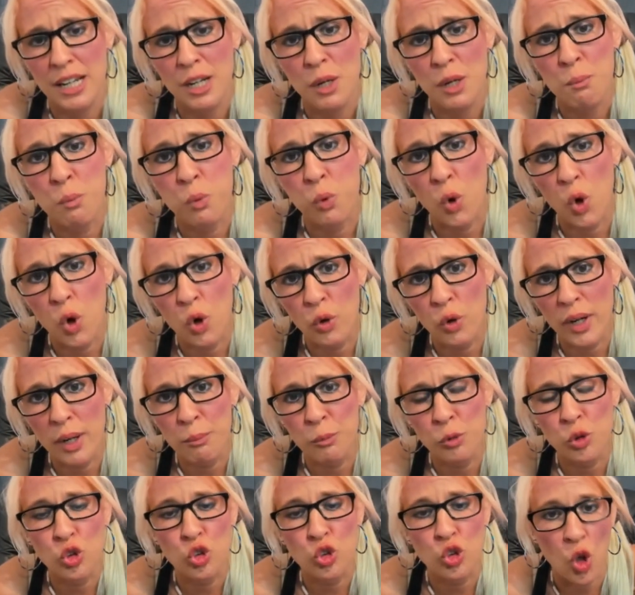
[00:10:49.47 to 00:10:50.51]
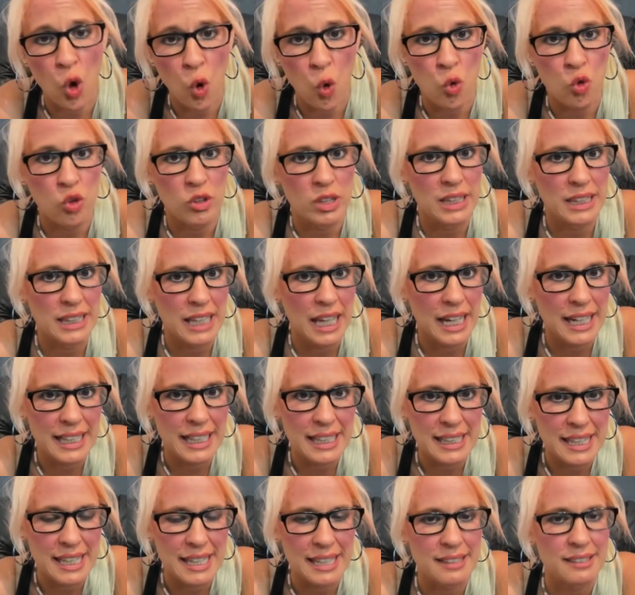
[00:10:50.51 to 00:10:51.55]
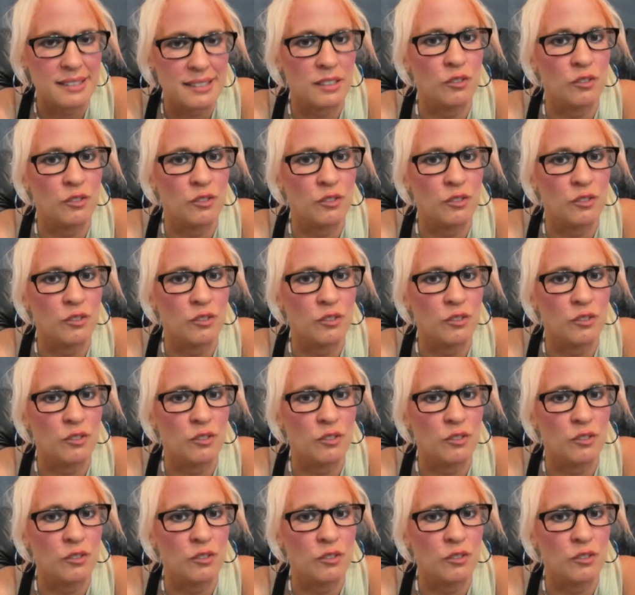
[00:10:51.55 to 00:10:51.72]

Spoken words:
Programmers don't like this.